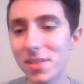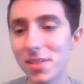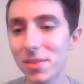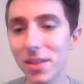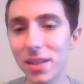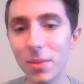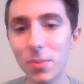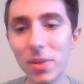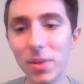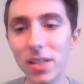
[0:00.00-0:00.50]

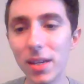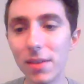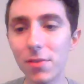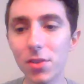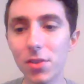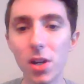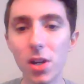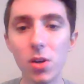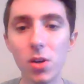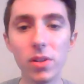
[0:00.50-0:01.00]
Like, we never
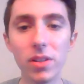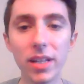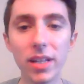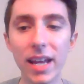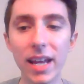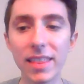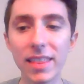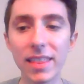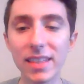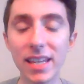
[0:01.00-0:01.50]
know. Like,
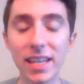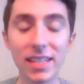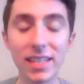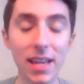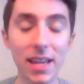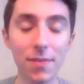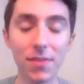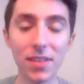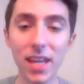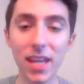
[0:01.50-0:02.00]
I think they
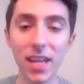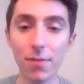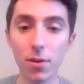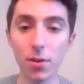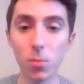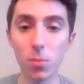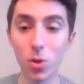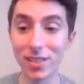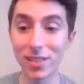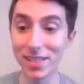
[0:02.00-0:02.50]
definitely gave her
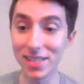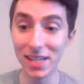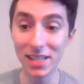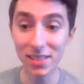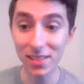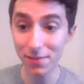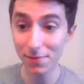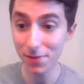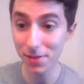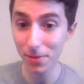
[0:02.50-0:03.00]
more
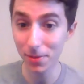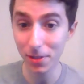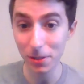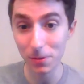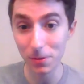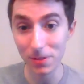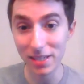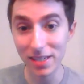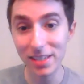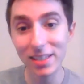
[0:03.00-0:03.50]
incentive to
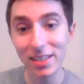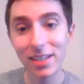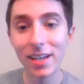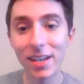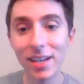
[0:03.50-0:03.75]
use it.